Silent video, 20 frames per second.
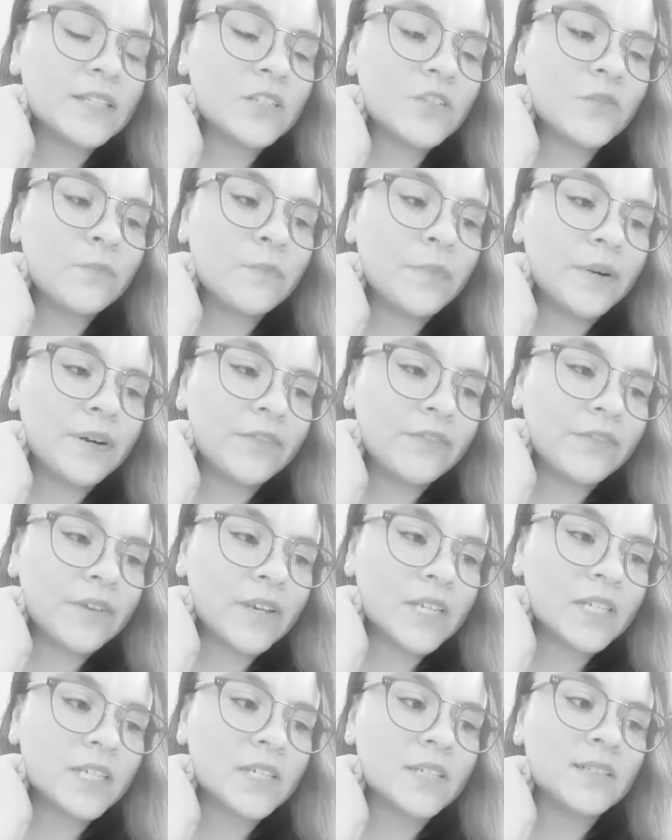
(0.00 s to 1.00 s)

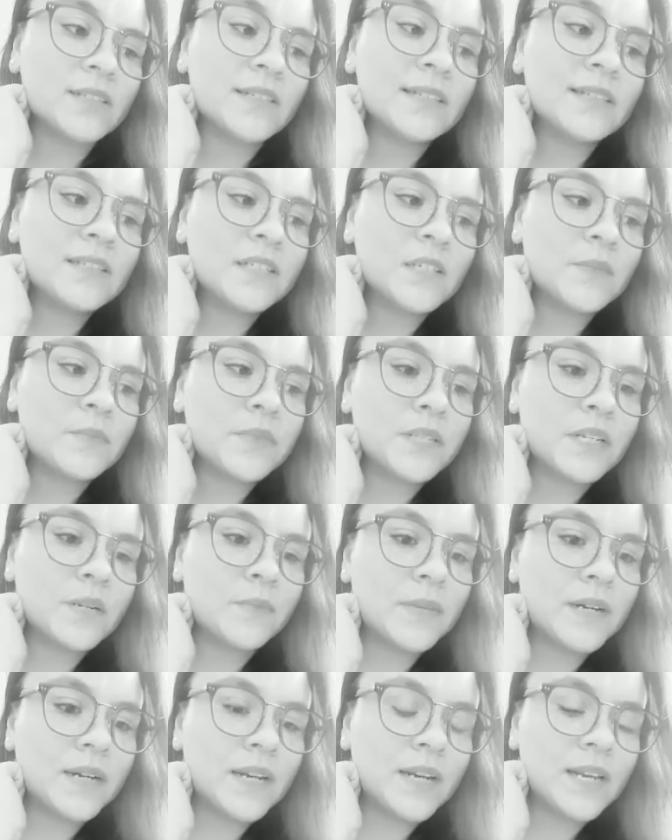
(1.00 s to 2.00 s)
superficial and deep
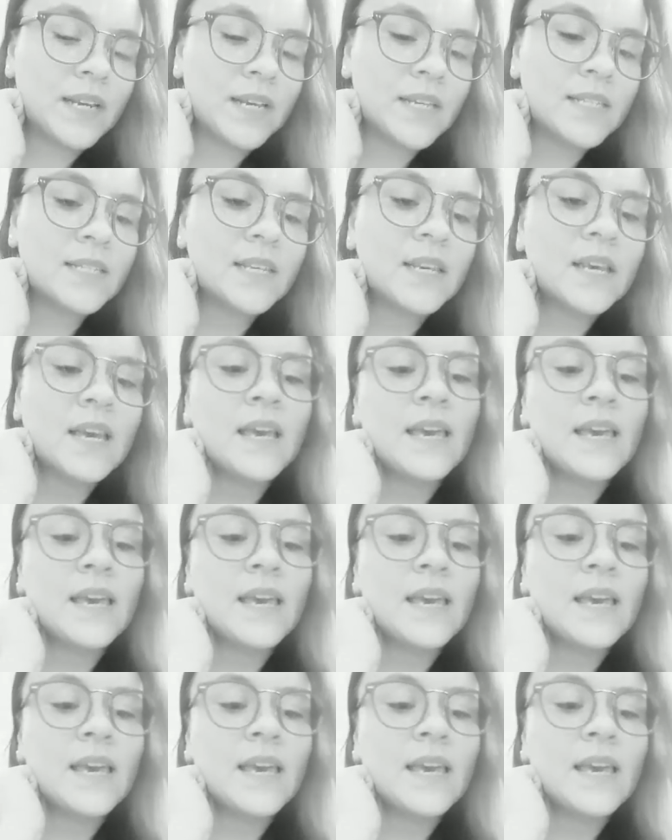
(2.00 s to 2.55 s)
dermatitis,